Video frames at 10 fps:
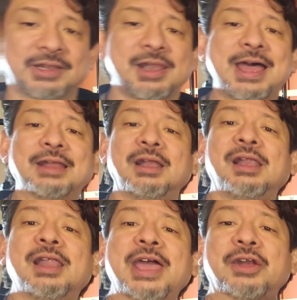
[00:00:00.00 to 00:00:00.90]
a lot
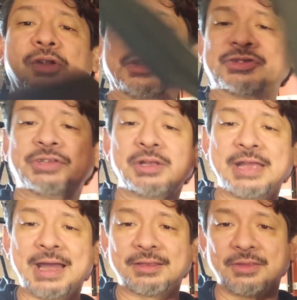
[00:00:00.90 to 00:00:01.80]
lighter. It's still
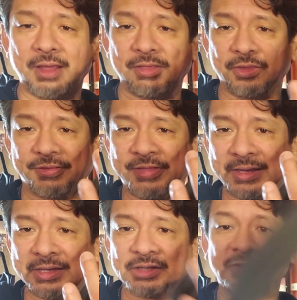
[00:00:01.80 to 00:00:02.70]
got the
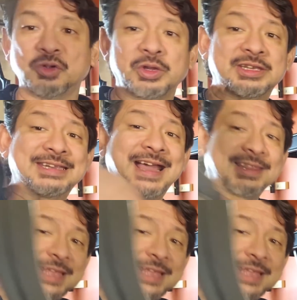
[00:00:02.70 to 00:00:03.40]
thickness, so it got